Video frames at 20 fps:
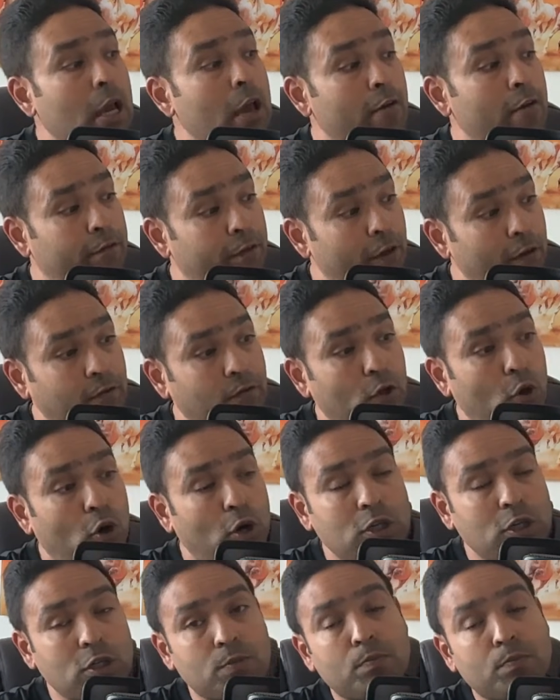Fifth lord
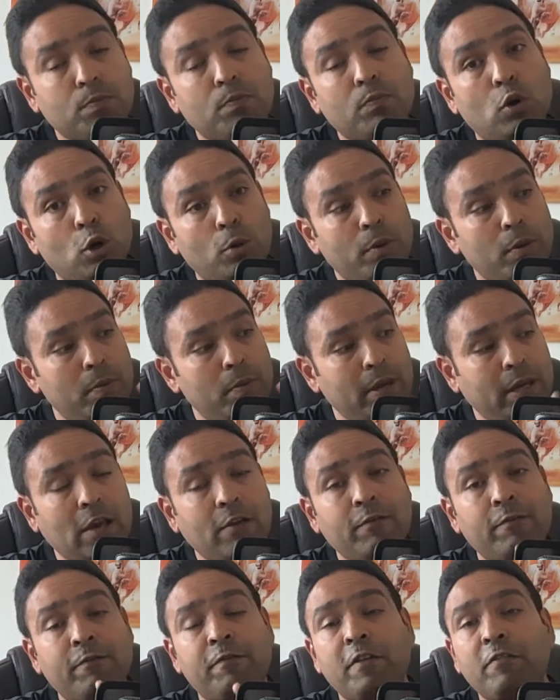is going to be
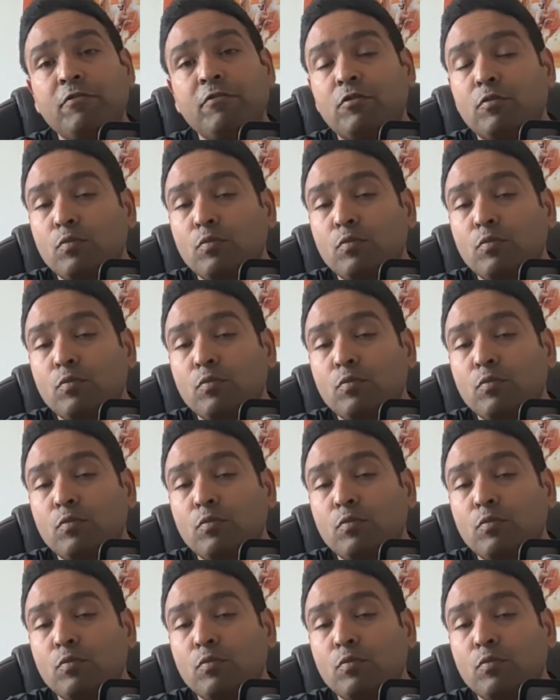making fifth